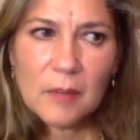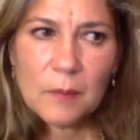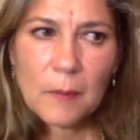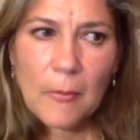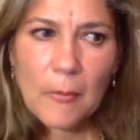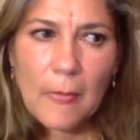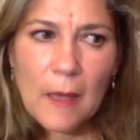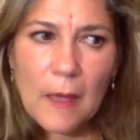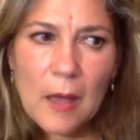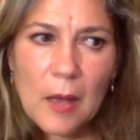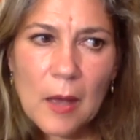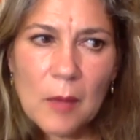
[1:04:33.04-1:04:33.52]

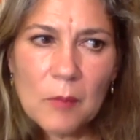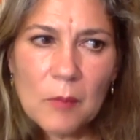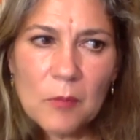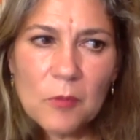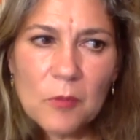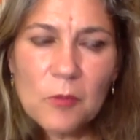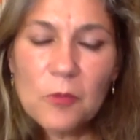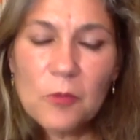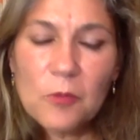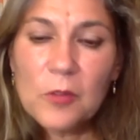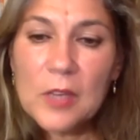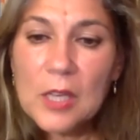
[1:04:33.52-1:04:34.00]
um,
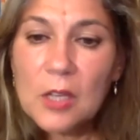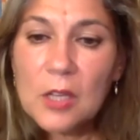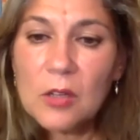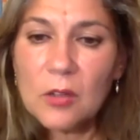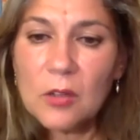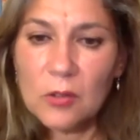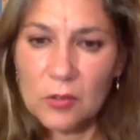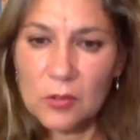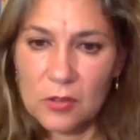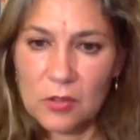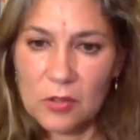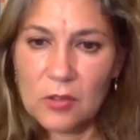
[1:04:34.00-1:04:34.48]

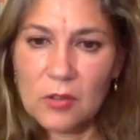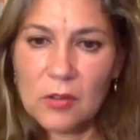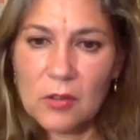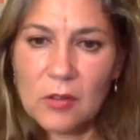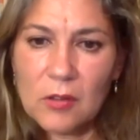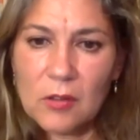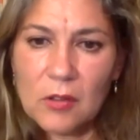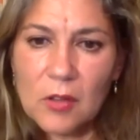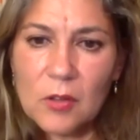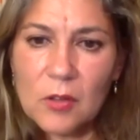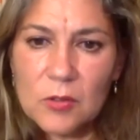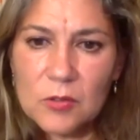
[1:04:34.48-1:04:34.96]
filled
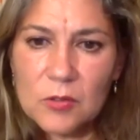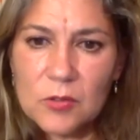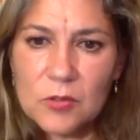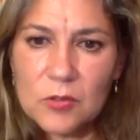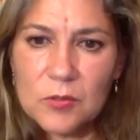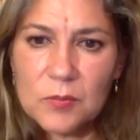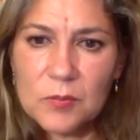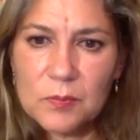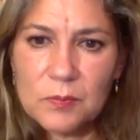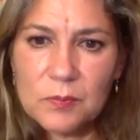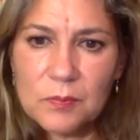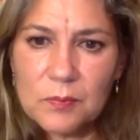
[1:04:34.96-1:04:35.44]
those
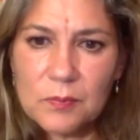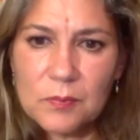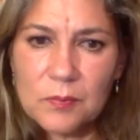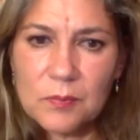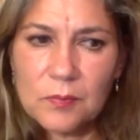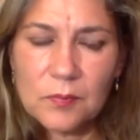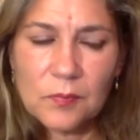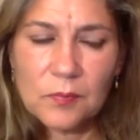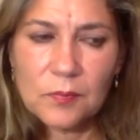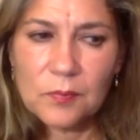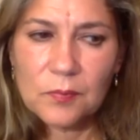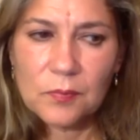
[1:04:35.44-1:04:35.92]

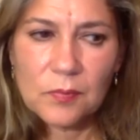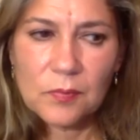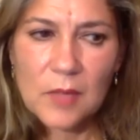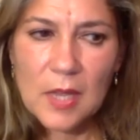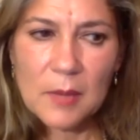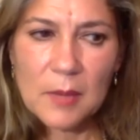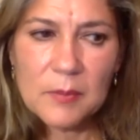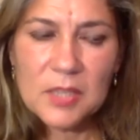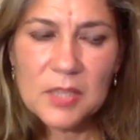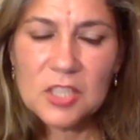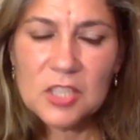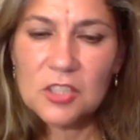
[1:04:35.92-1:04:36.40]

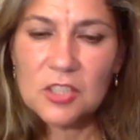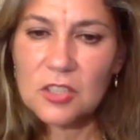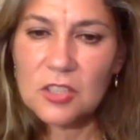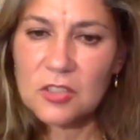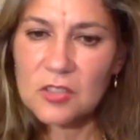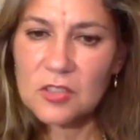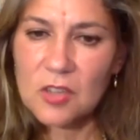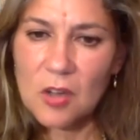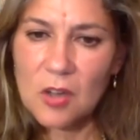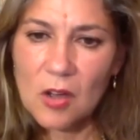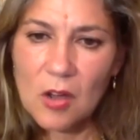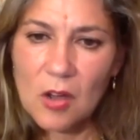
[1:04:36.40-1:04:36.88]
images
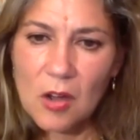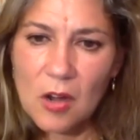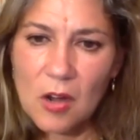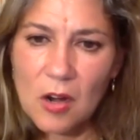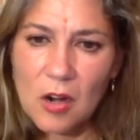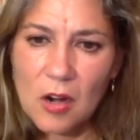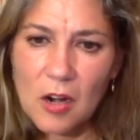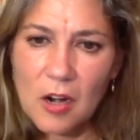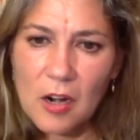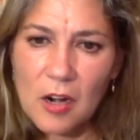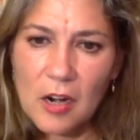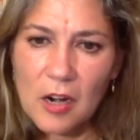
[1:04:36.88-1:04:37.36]

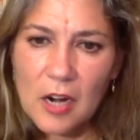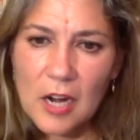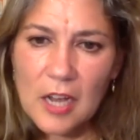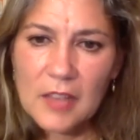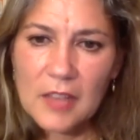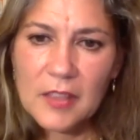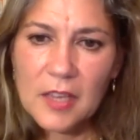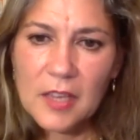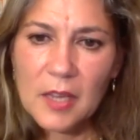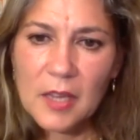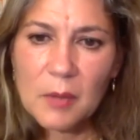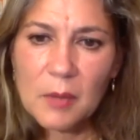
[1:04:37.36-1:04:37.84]
are, I
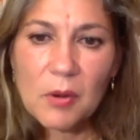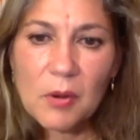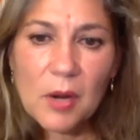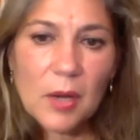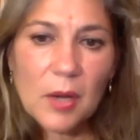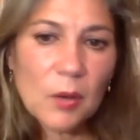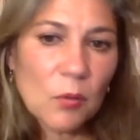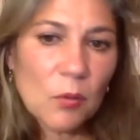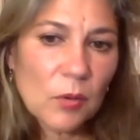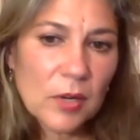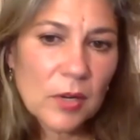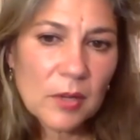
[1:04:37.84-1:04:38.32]
think he probably
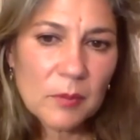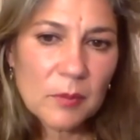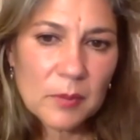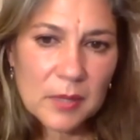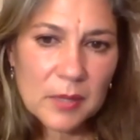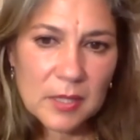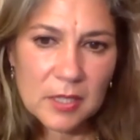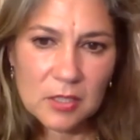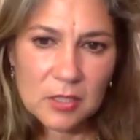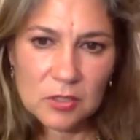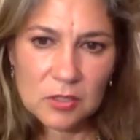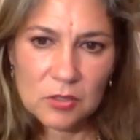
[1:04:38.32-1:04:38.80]
would have been
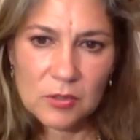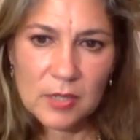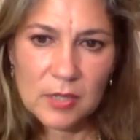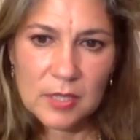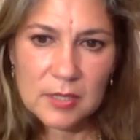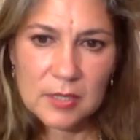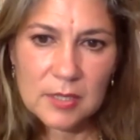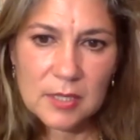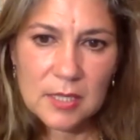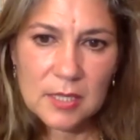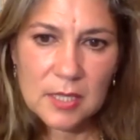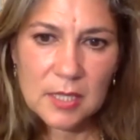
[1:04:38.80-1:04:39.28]

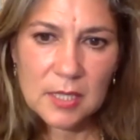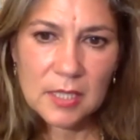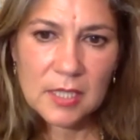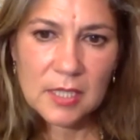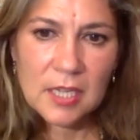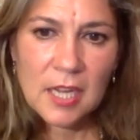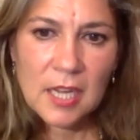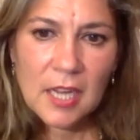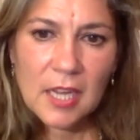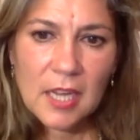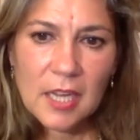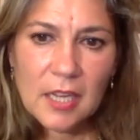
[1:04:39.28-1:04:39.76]
interested
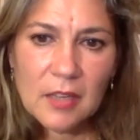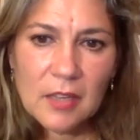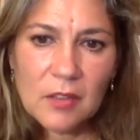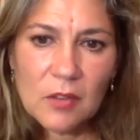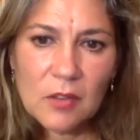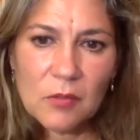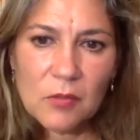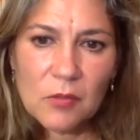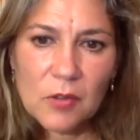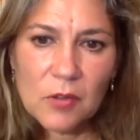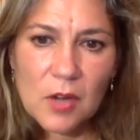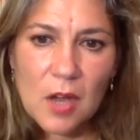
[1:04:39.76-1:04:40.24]
in the
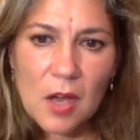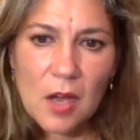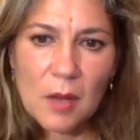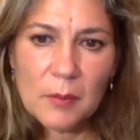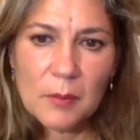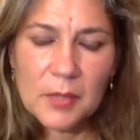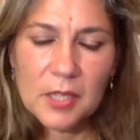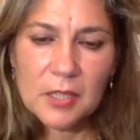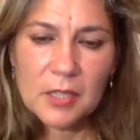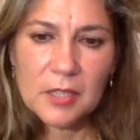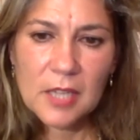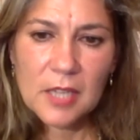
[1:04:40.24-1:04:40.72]

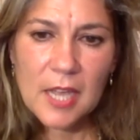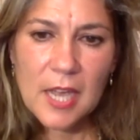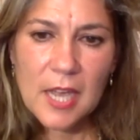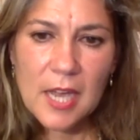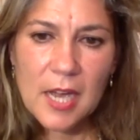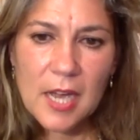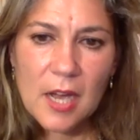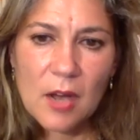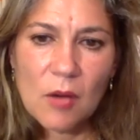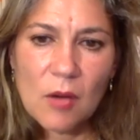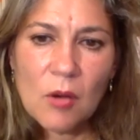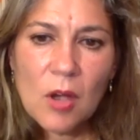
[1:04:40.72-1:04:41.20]
phenomena
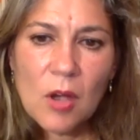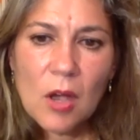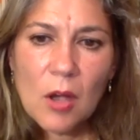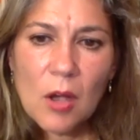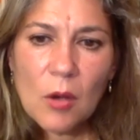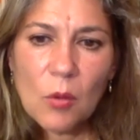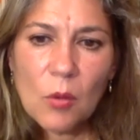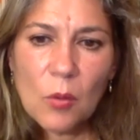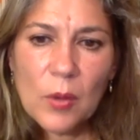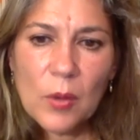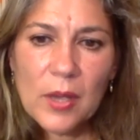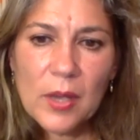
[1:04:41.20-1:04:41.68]
now
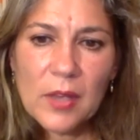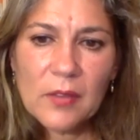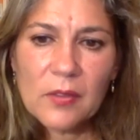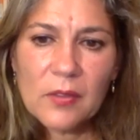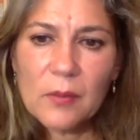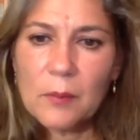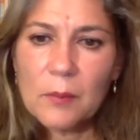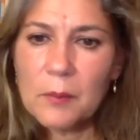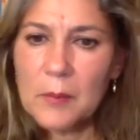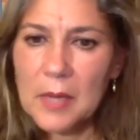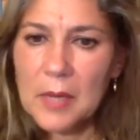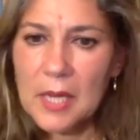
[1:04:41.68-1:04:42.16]
with
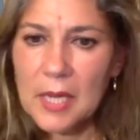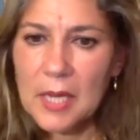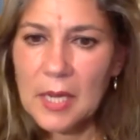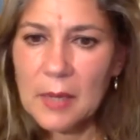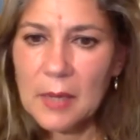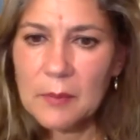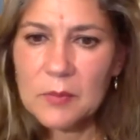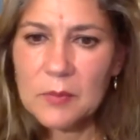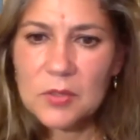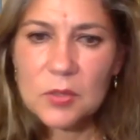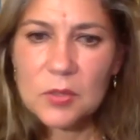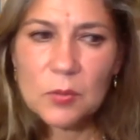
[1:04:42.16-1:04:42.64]

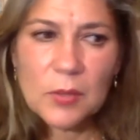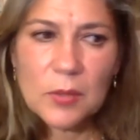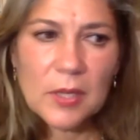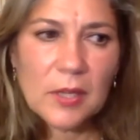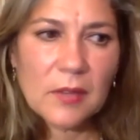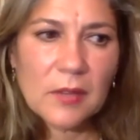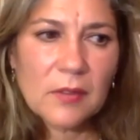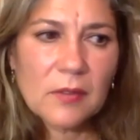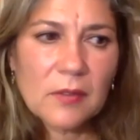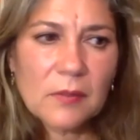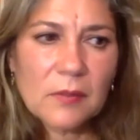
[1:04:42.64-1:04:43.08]
memes, with